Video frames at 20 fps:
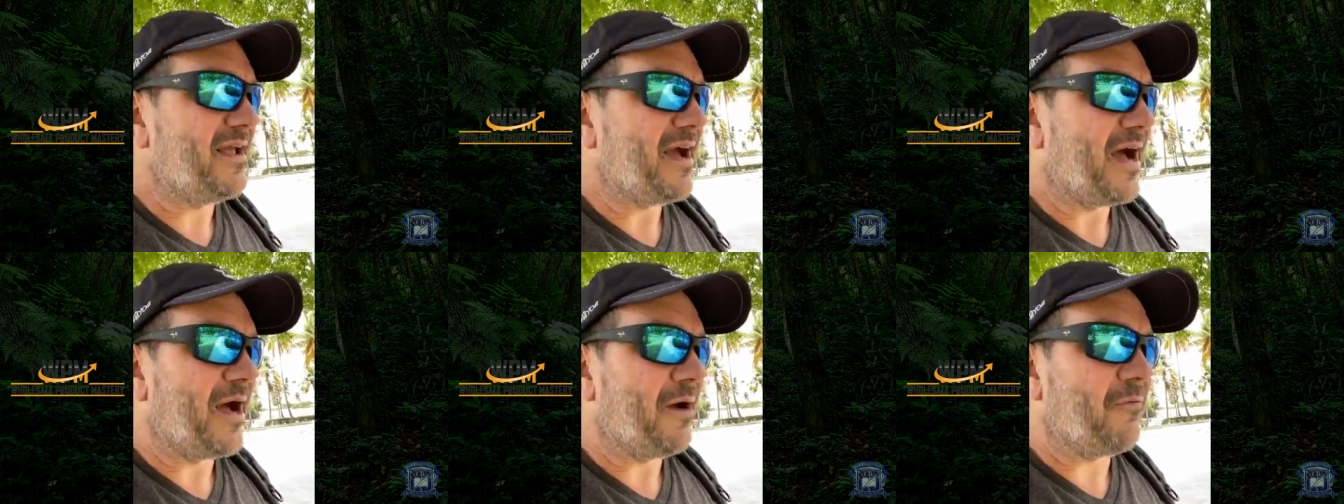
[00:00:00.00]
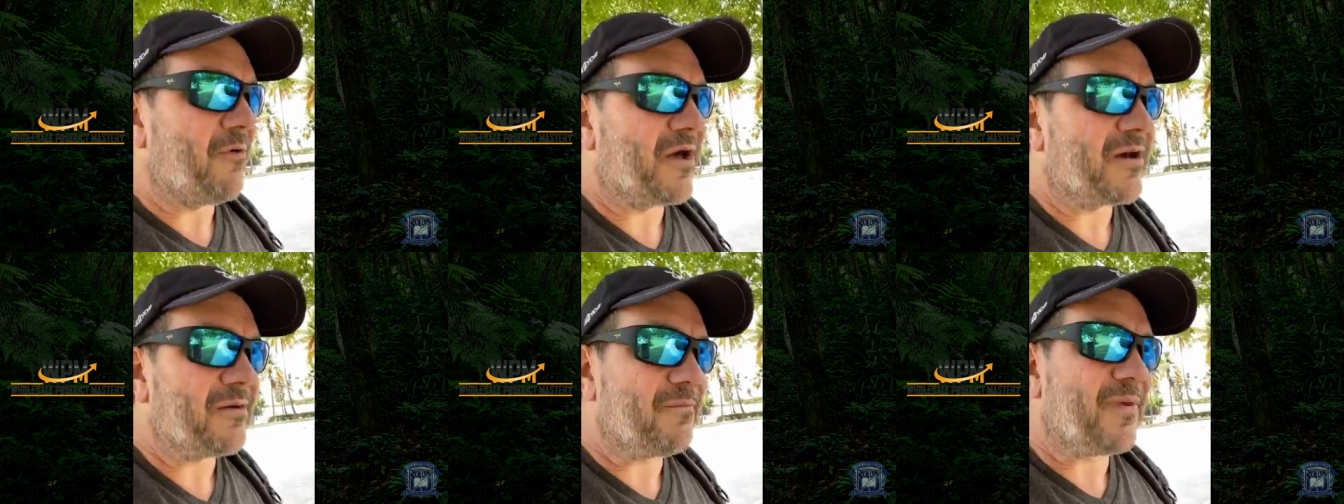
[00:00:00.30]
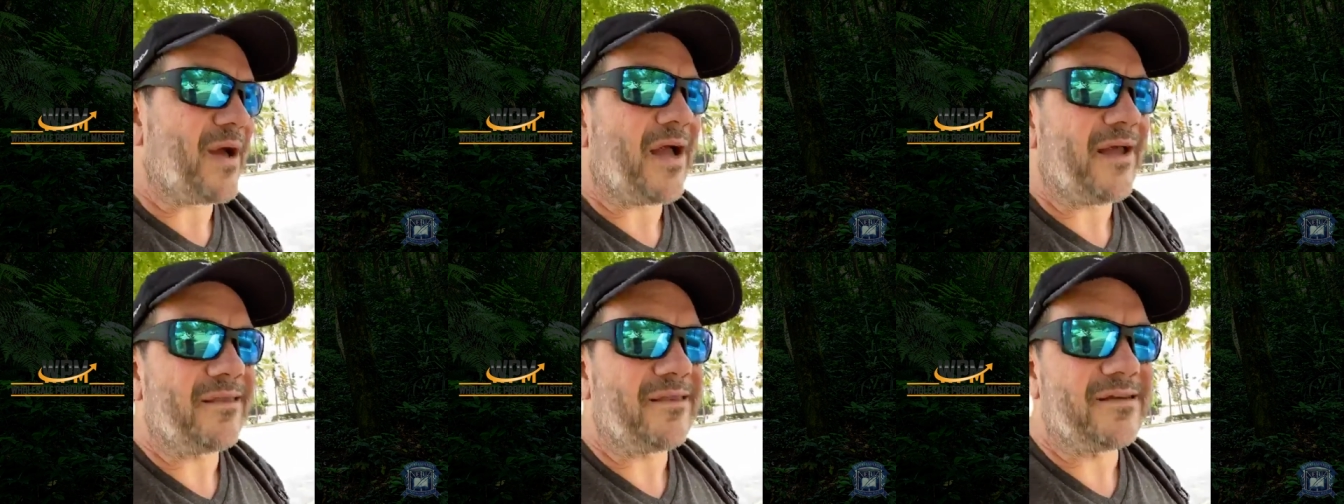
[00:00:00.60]
I want to
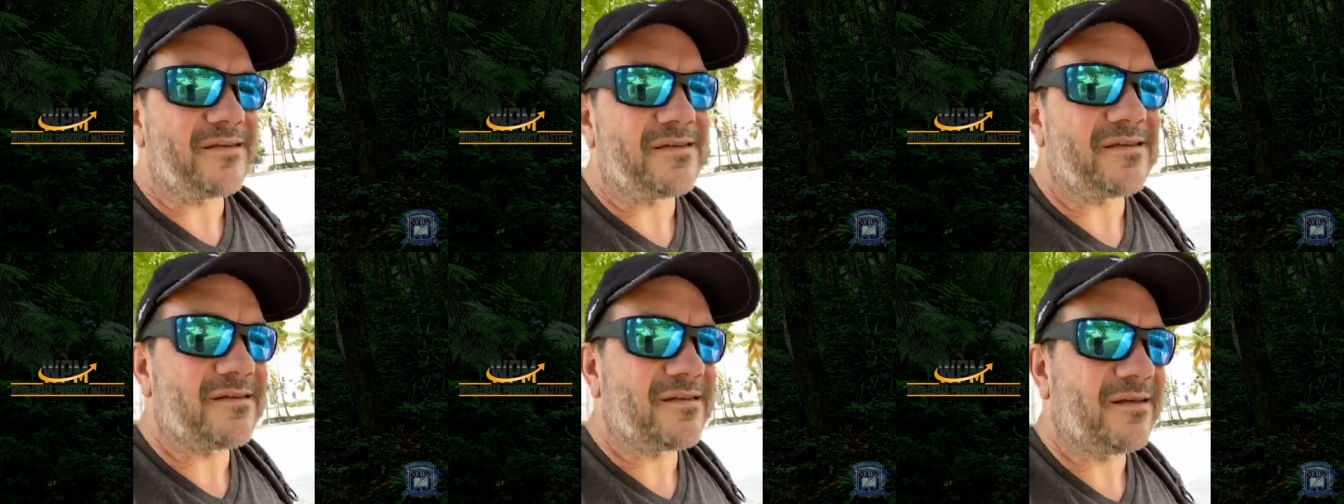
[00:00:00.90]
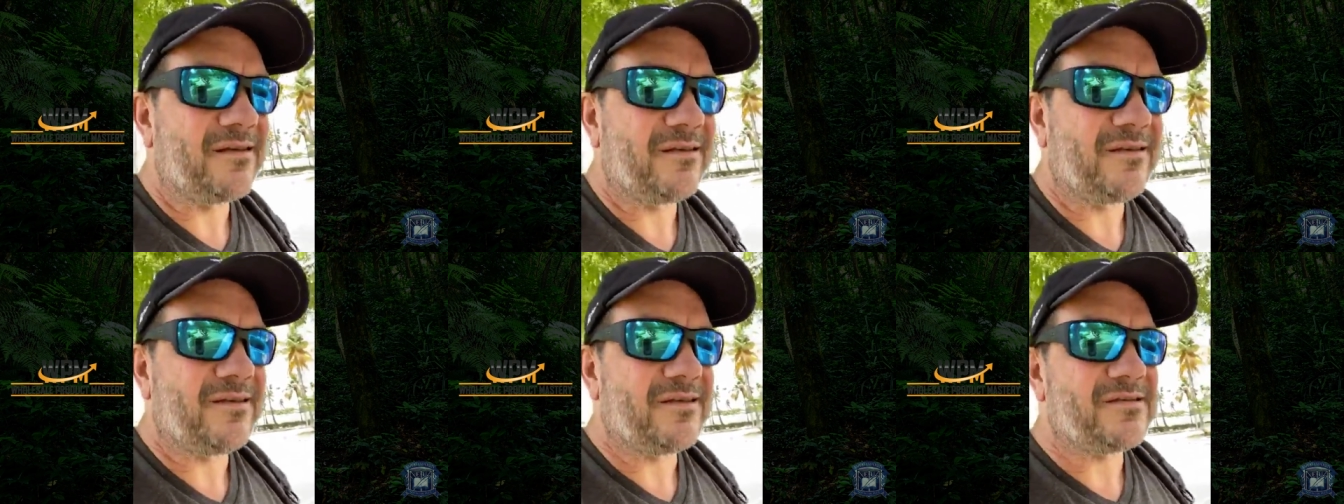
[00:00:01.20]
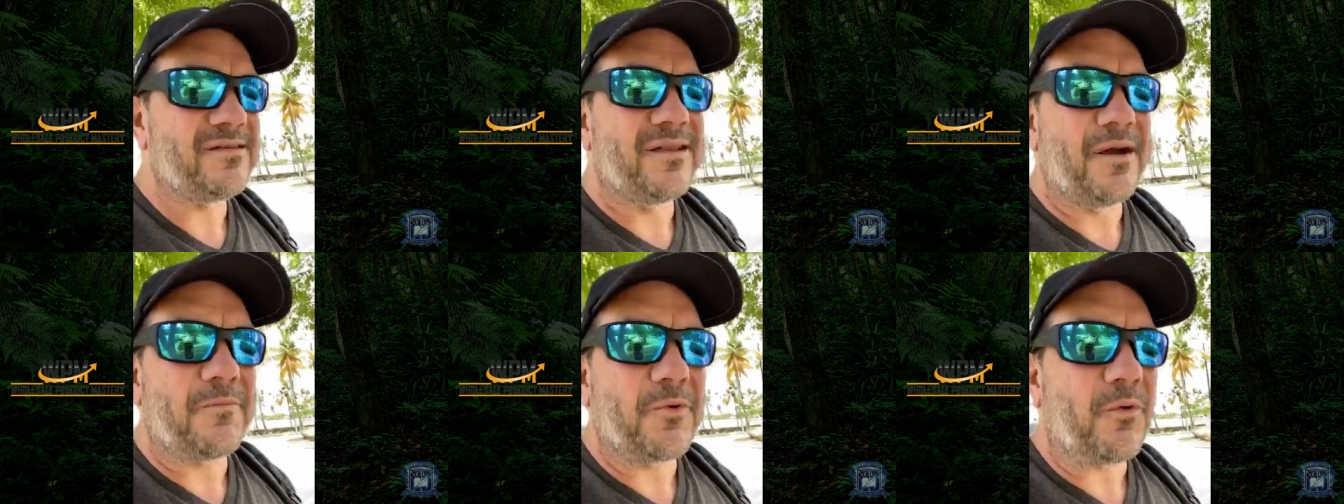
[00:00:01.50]
buy this
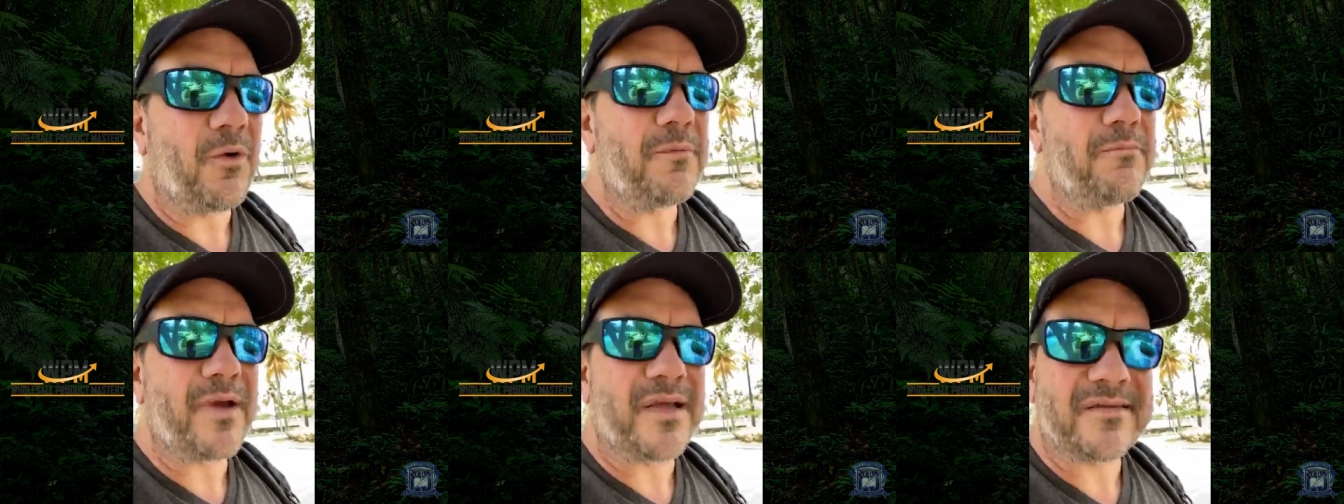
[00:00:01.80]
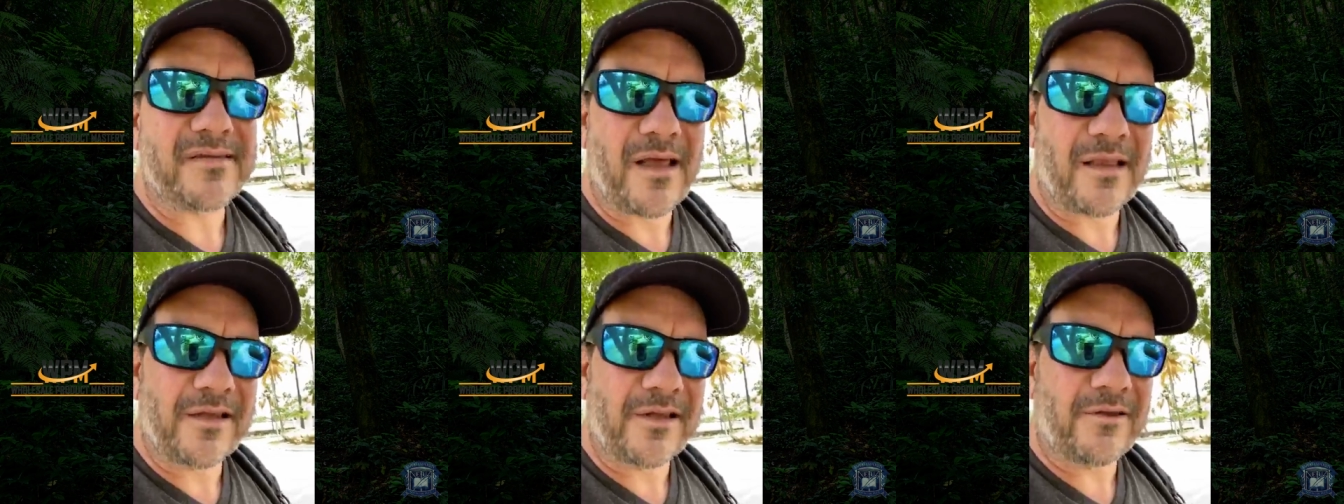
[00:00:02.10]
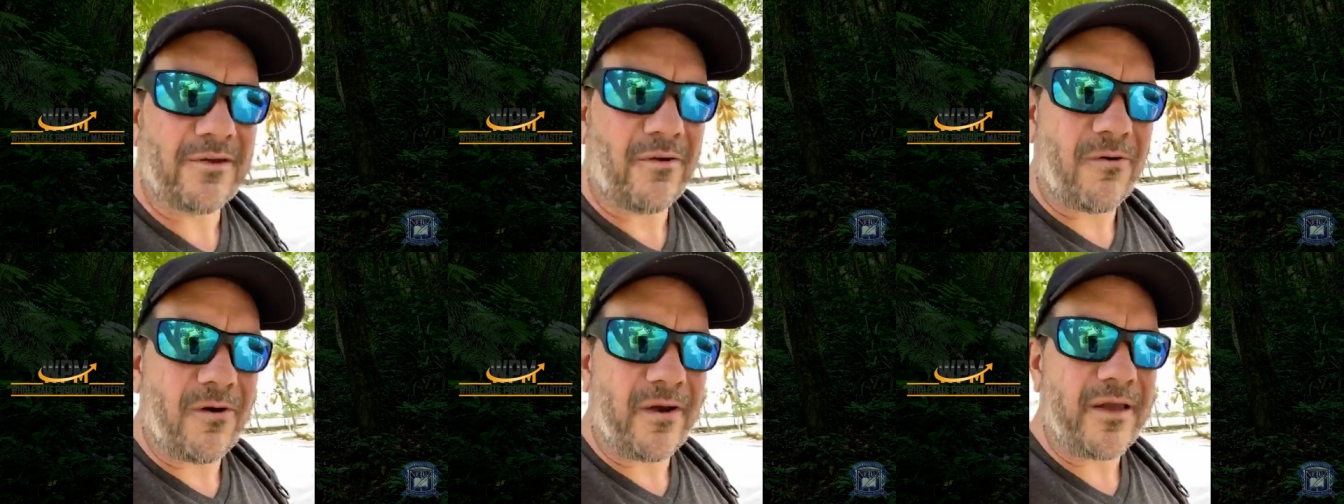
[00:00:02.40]
#1 best-selling
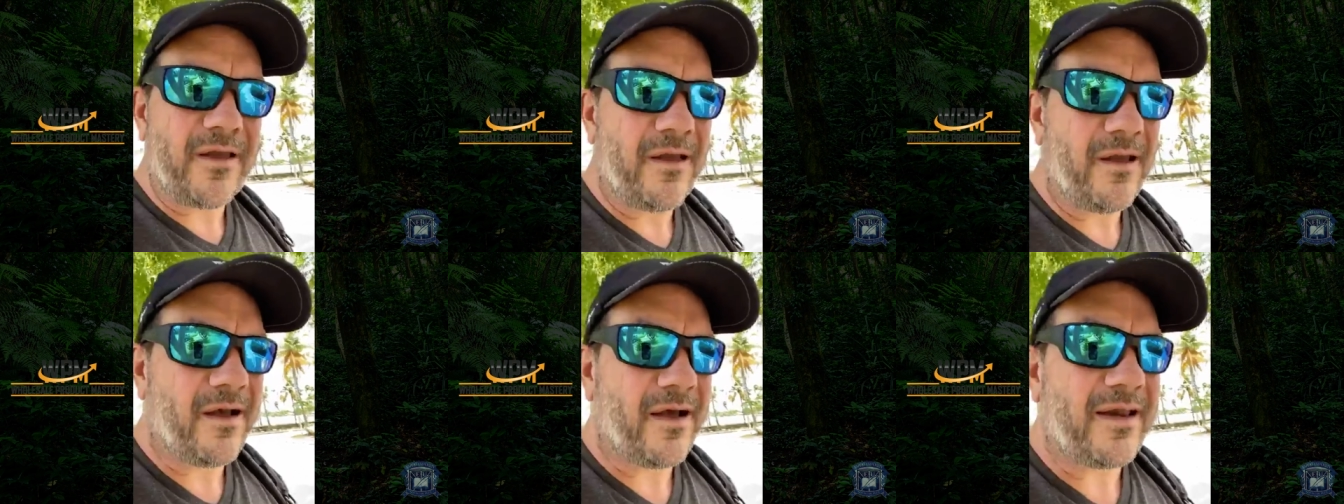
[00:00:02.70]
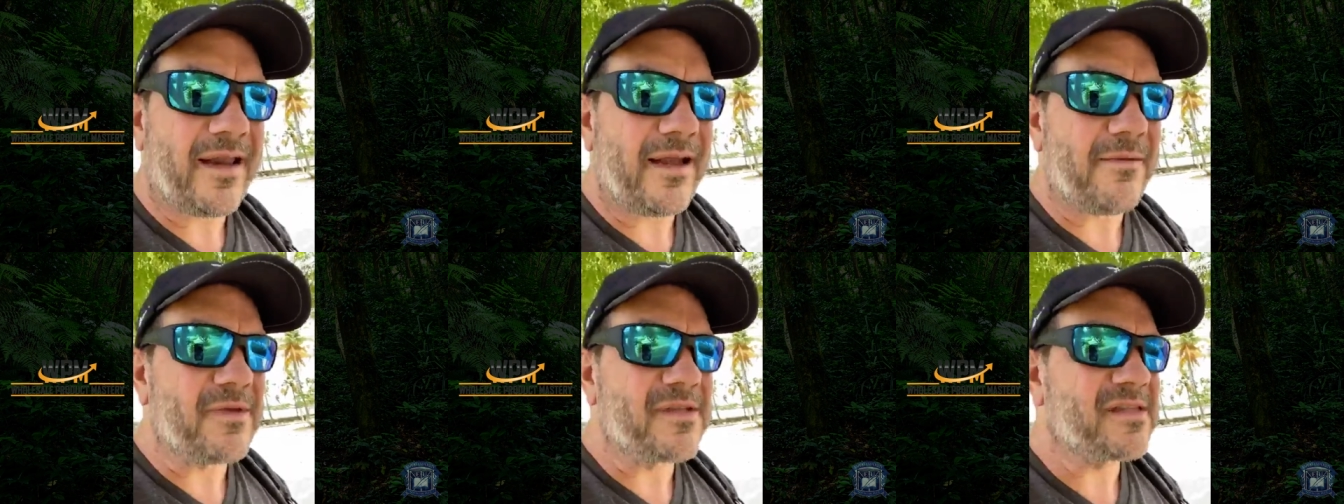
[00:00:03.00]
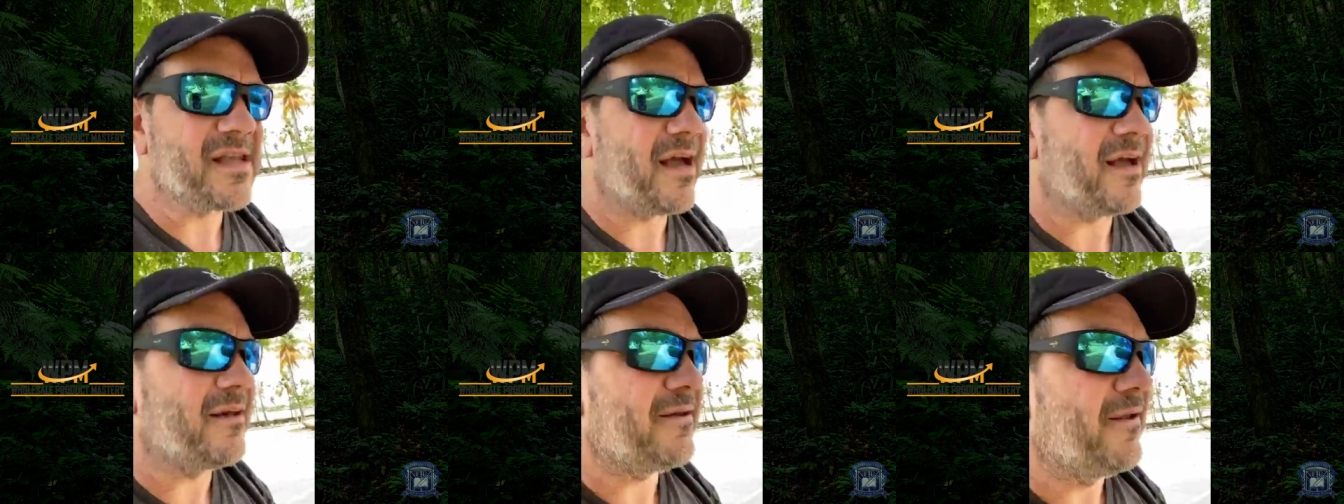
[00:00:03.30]
toy on
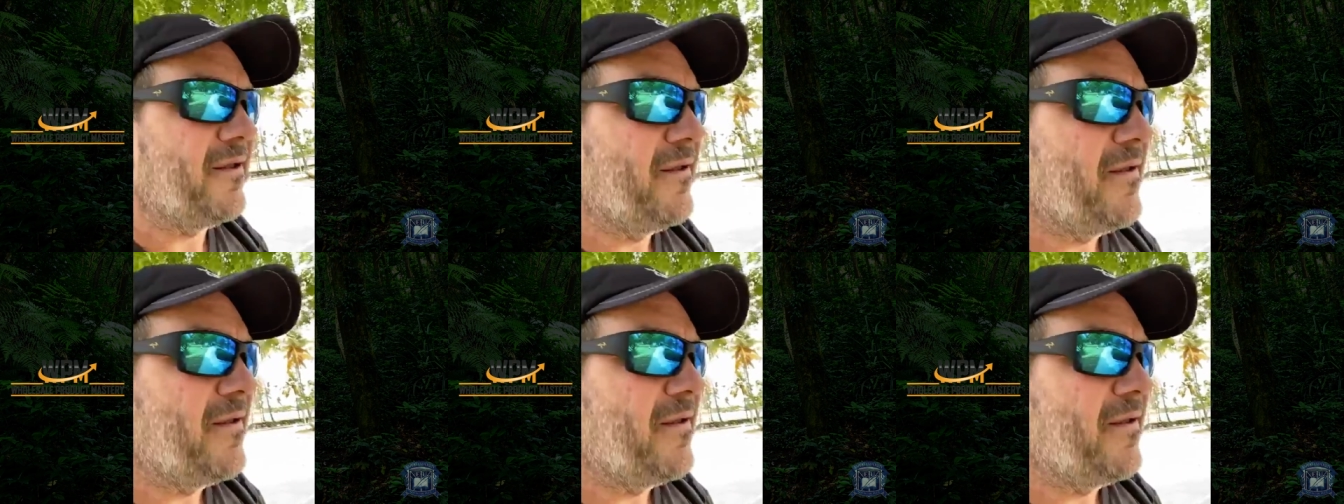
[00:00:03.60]
Amazon.